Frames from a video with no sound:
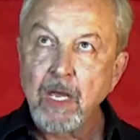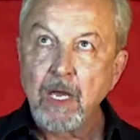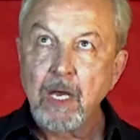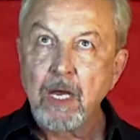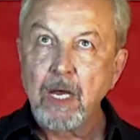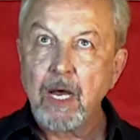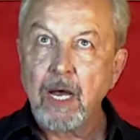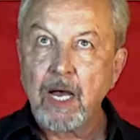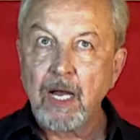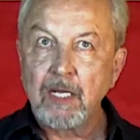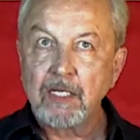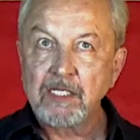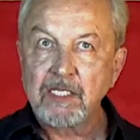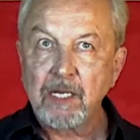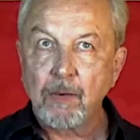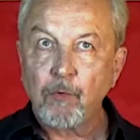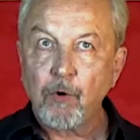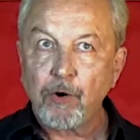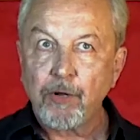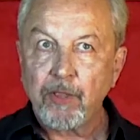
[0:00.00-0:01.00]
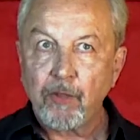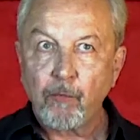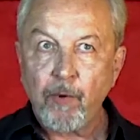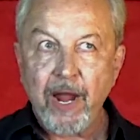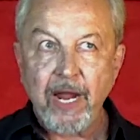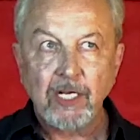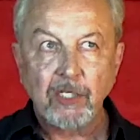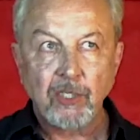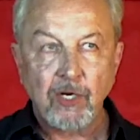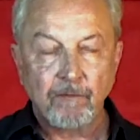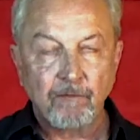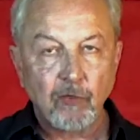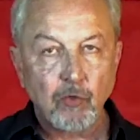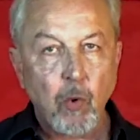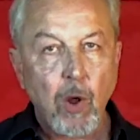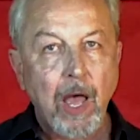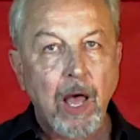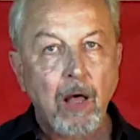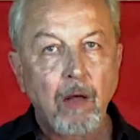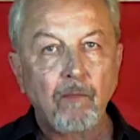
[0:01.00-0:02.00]
somewhere in the range of
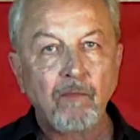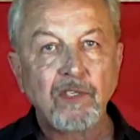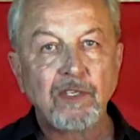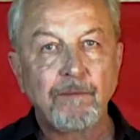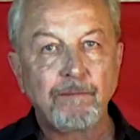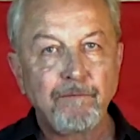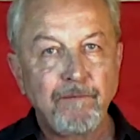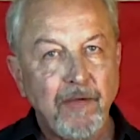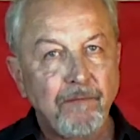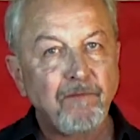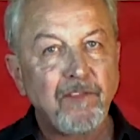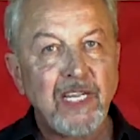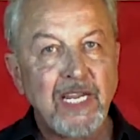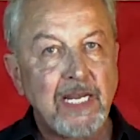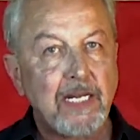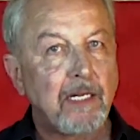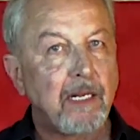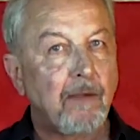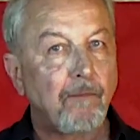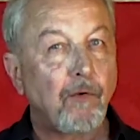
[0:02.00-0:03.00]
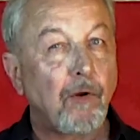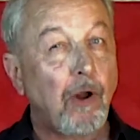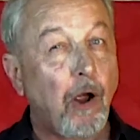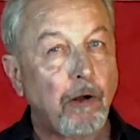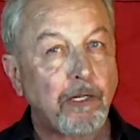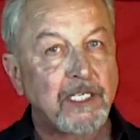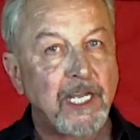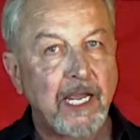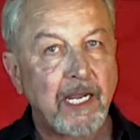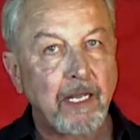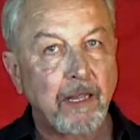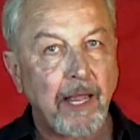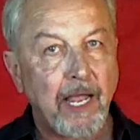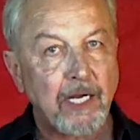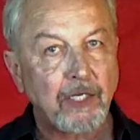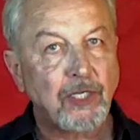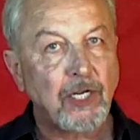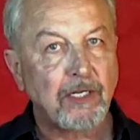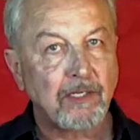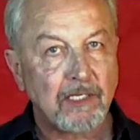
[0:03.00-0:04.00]
12 to 15 different
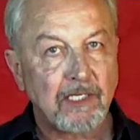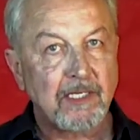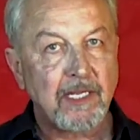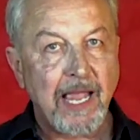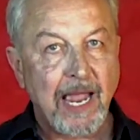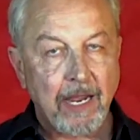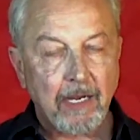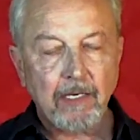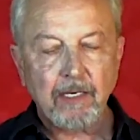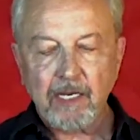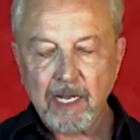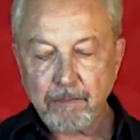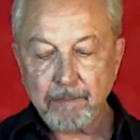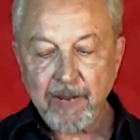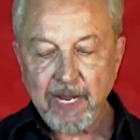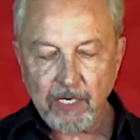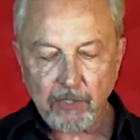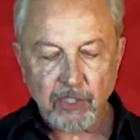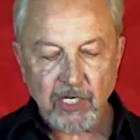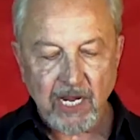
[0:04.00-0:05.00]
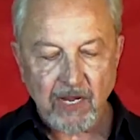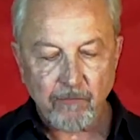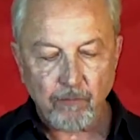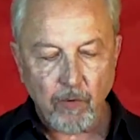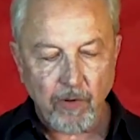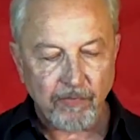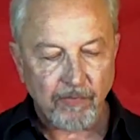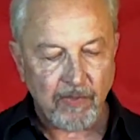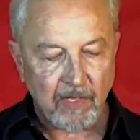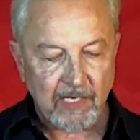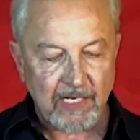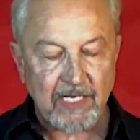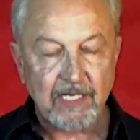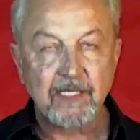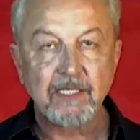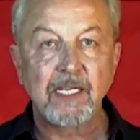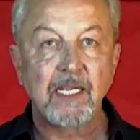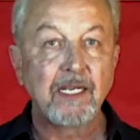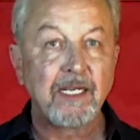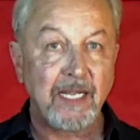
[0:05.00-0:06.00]
articulations that can be achieved with
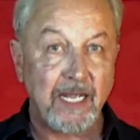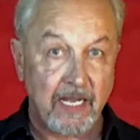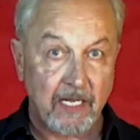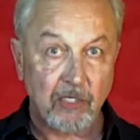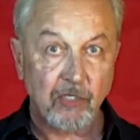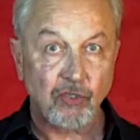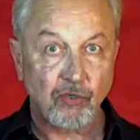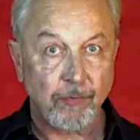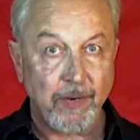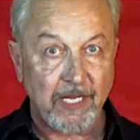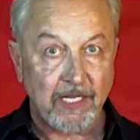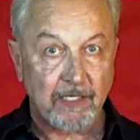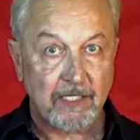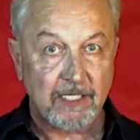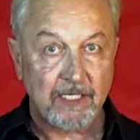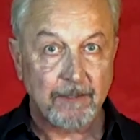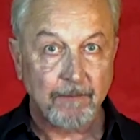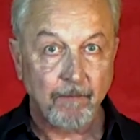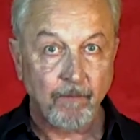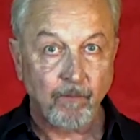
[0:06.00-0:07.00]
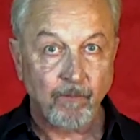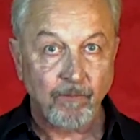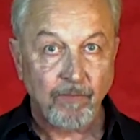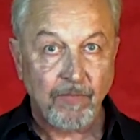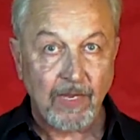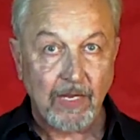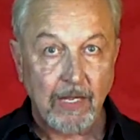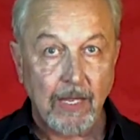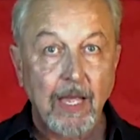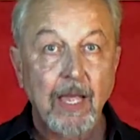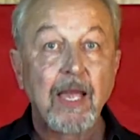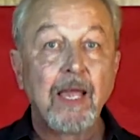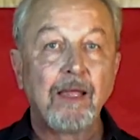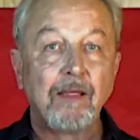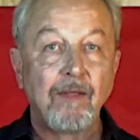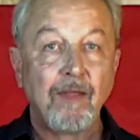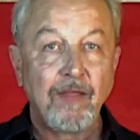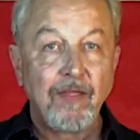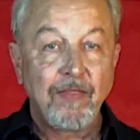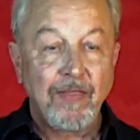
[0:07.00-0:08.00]
these instruments.
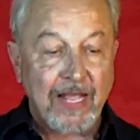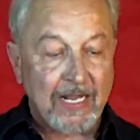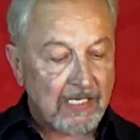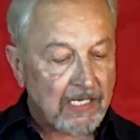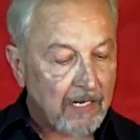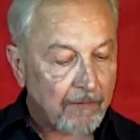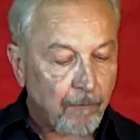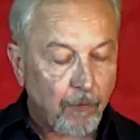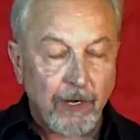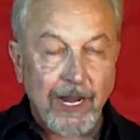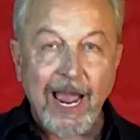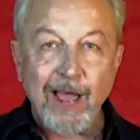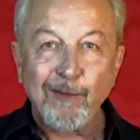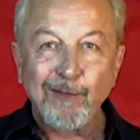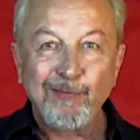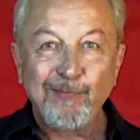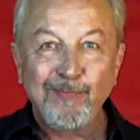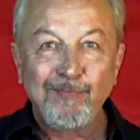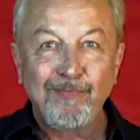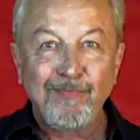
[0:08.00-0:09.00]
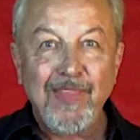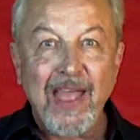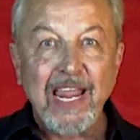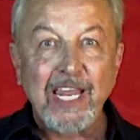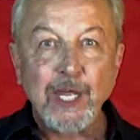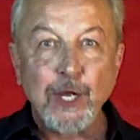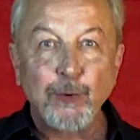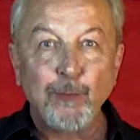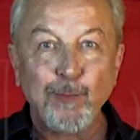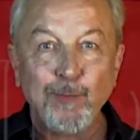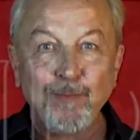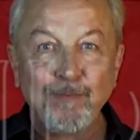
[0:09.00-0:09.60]
That's it for now. Thank you.